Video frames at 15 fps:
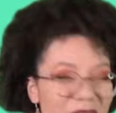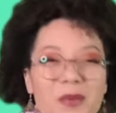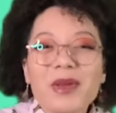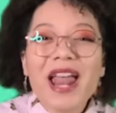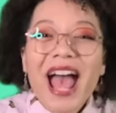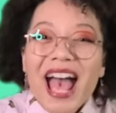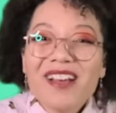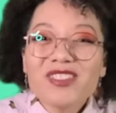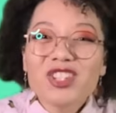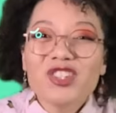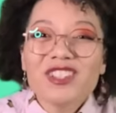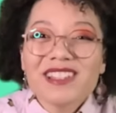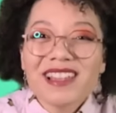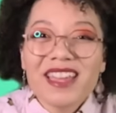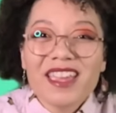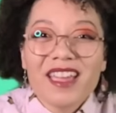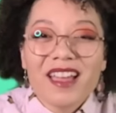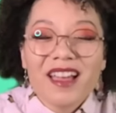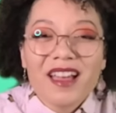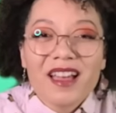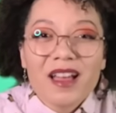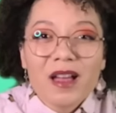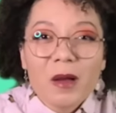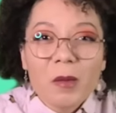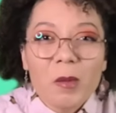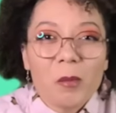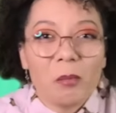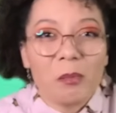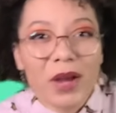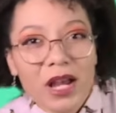It would have to just like
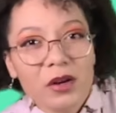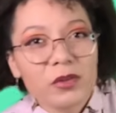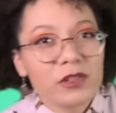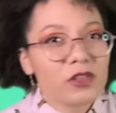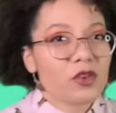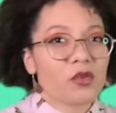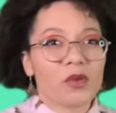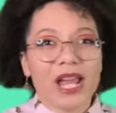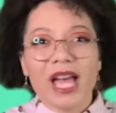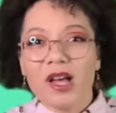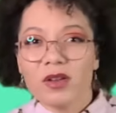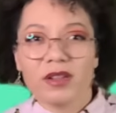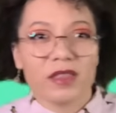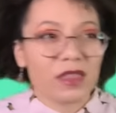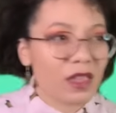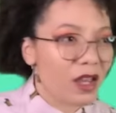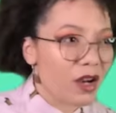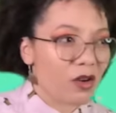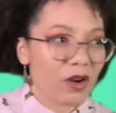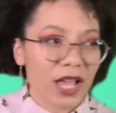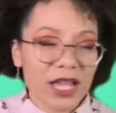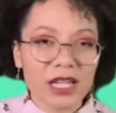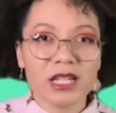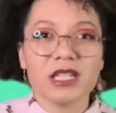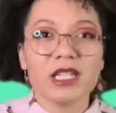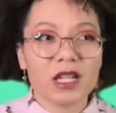bounce around in there, right?